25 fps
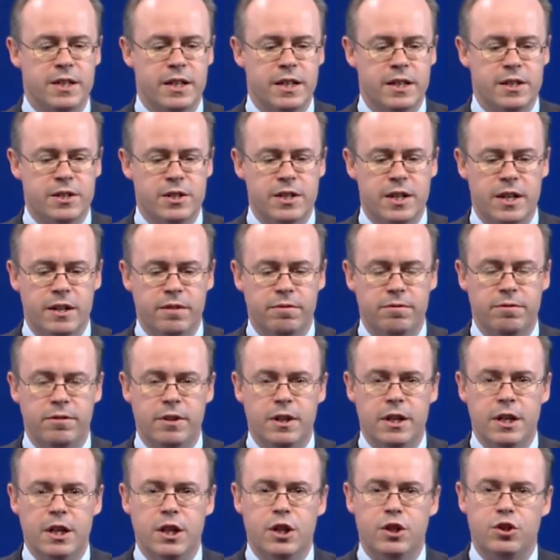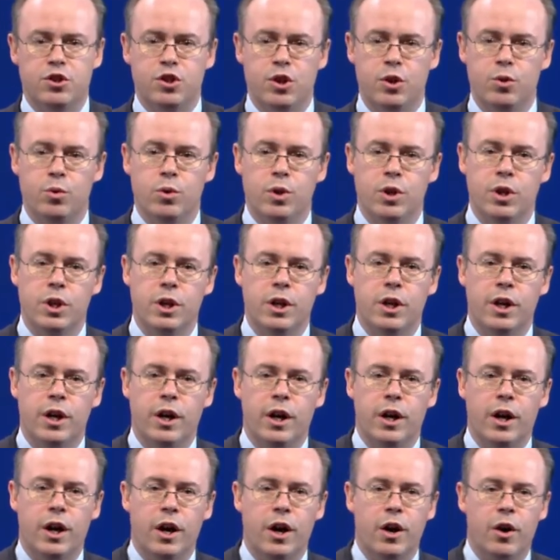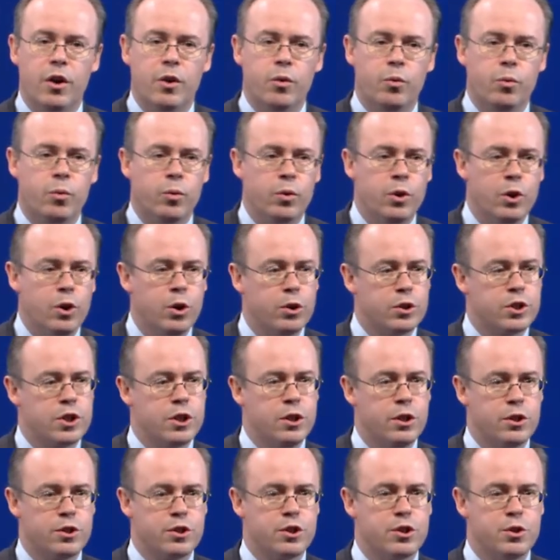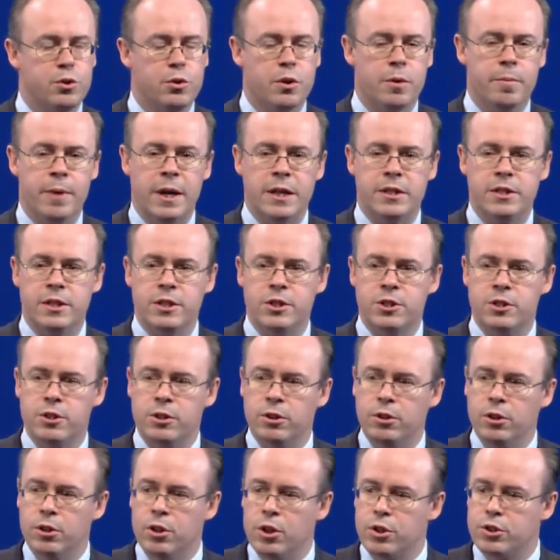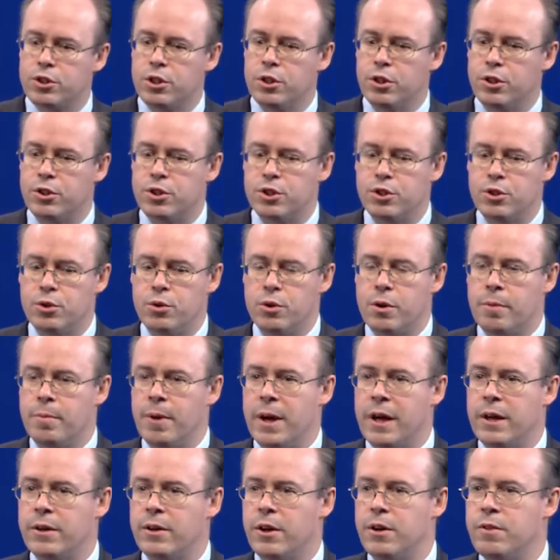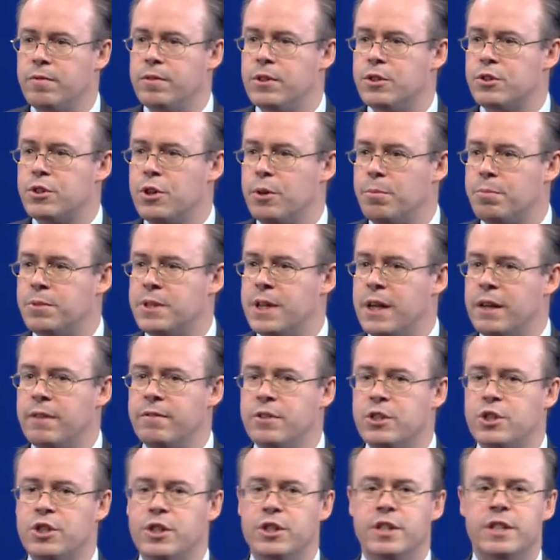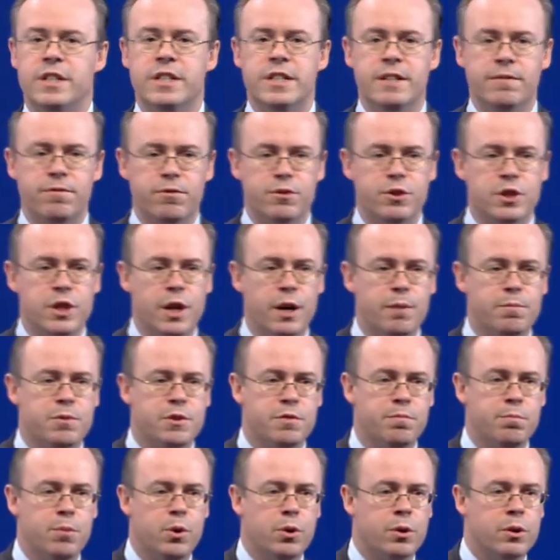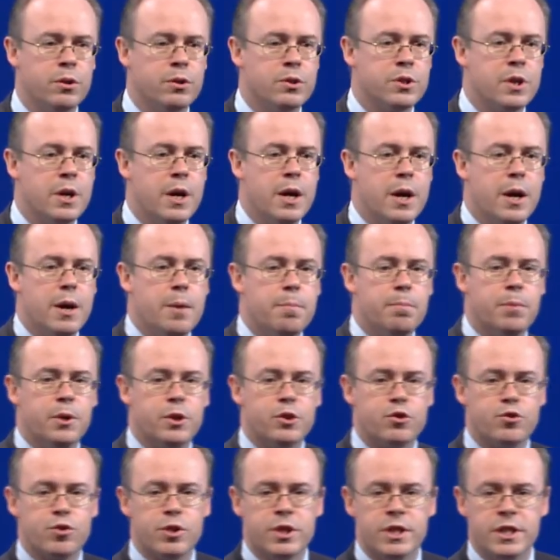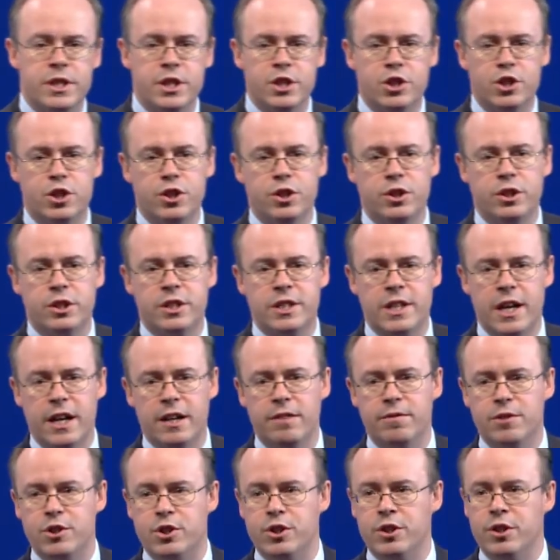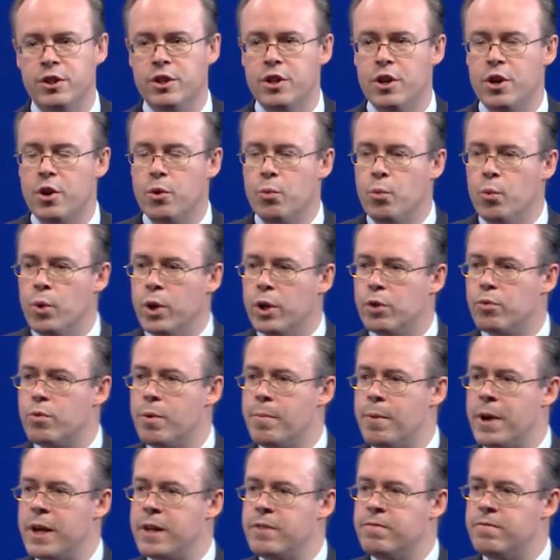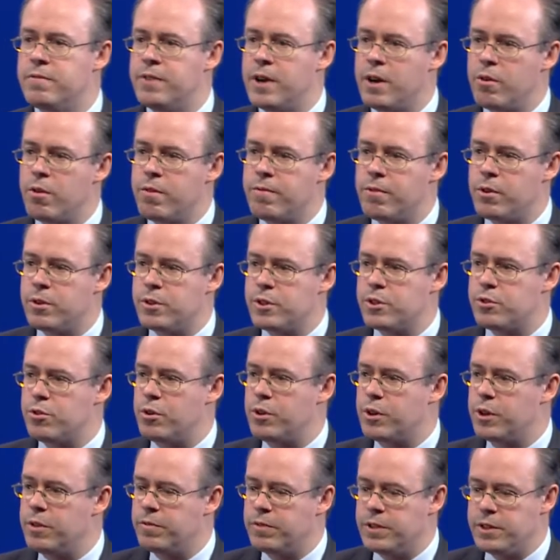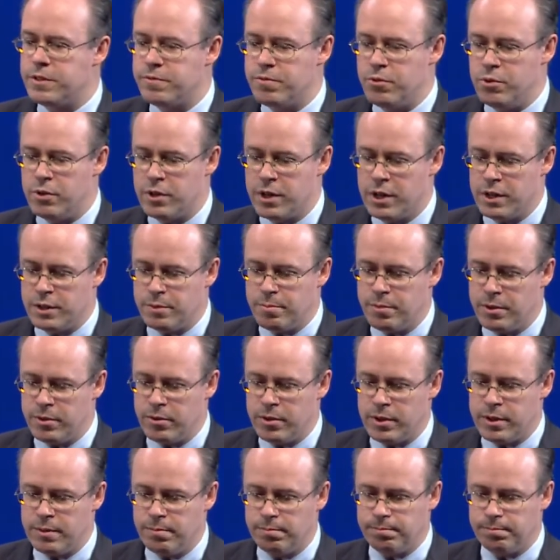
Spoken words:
itself. So lots and lots of talk about digital, lots and lots of talk about over-the-top television and different types of models, but traditional television will remain very, very strong over this forecast period.